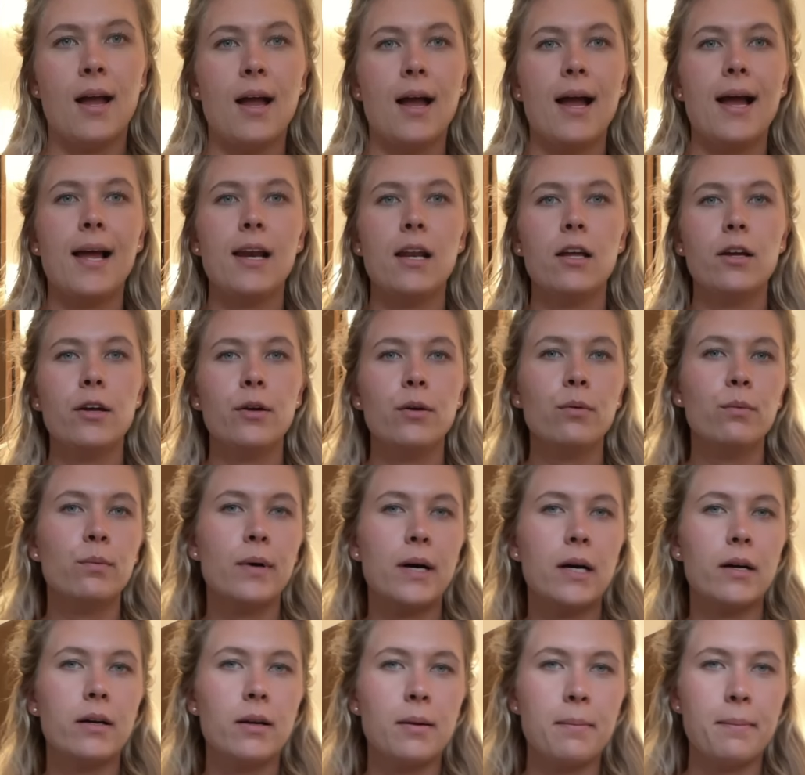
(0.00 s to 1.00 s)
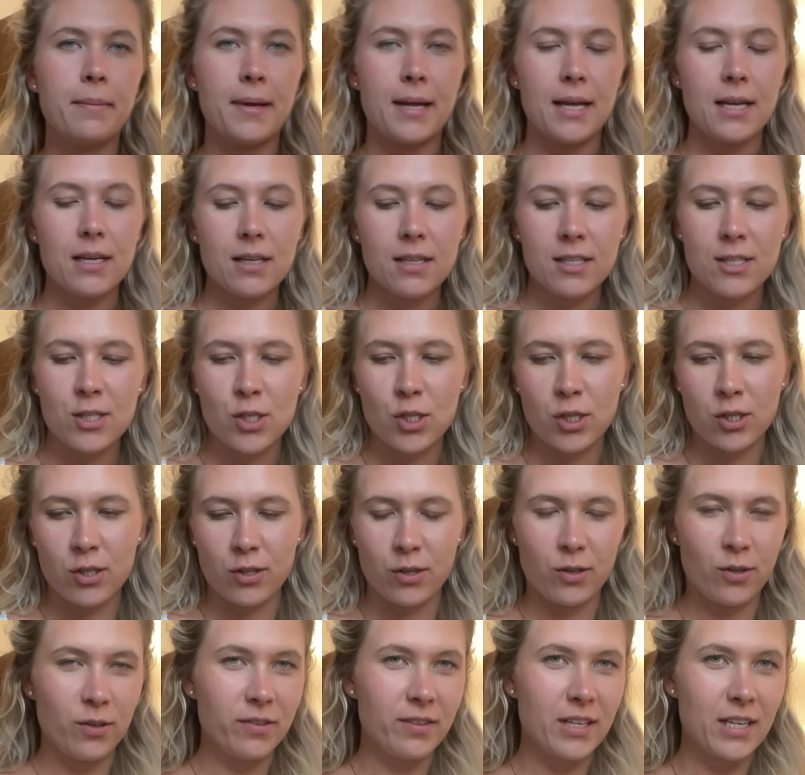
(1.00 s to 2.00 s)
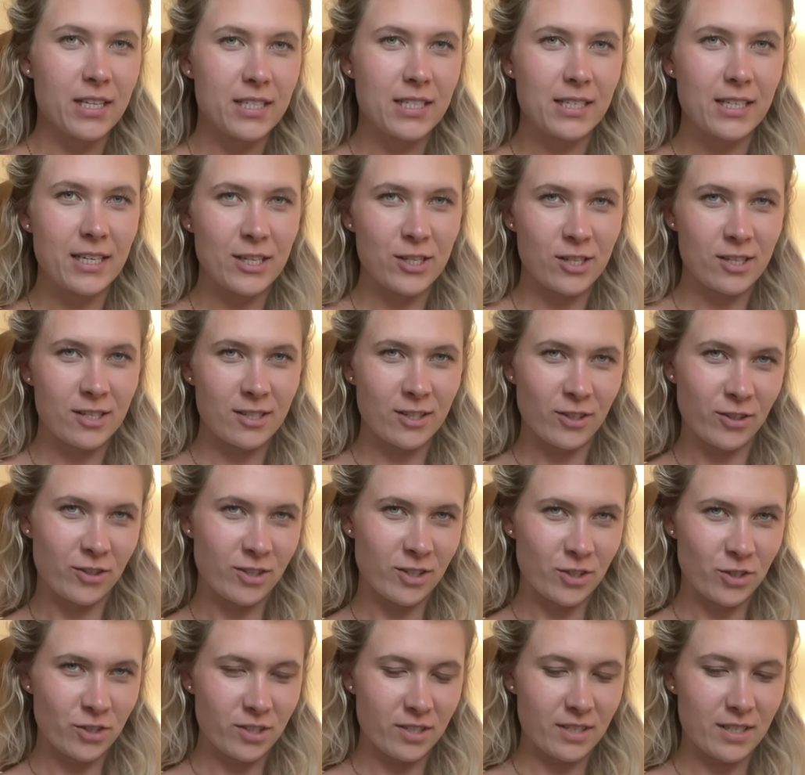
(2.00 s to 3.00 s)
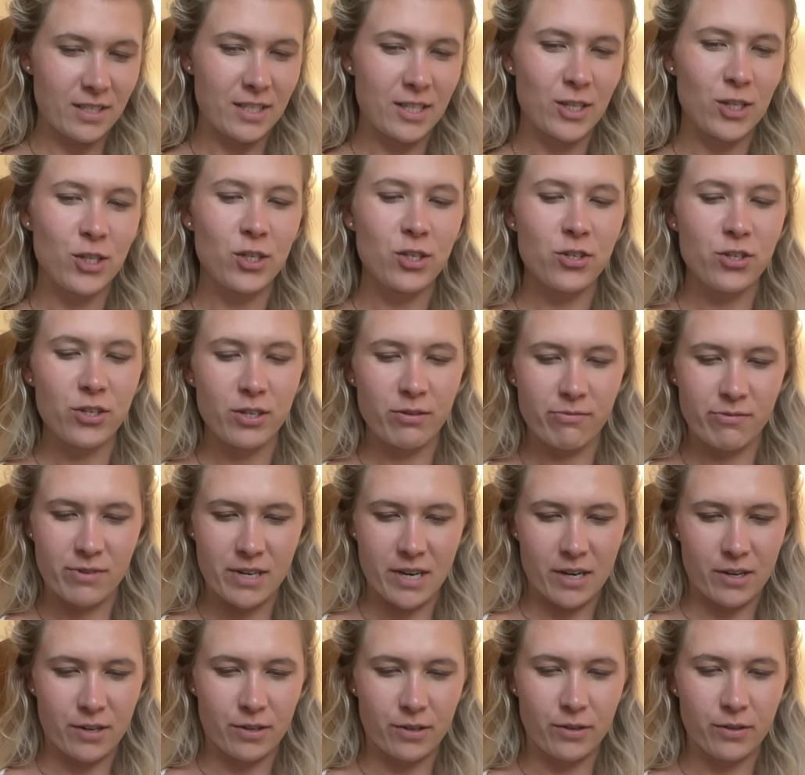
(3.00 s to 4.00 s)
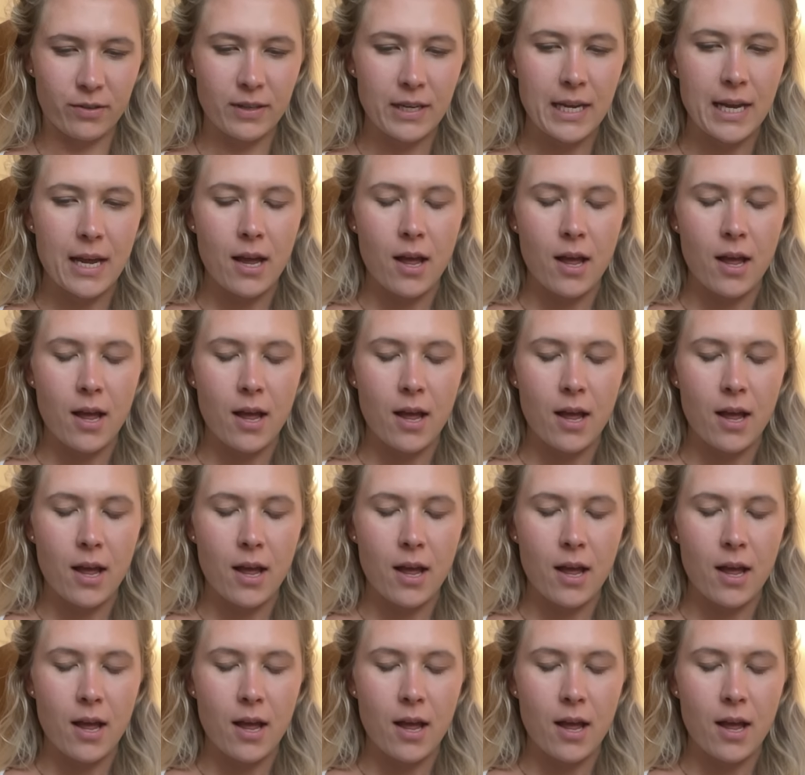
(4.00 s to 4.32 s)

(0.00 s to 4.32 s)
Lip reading: Hello, welcome back to the Delicious Nutritionist YouTube channel.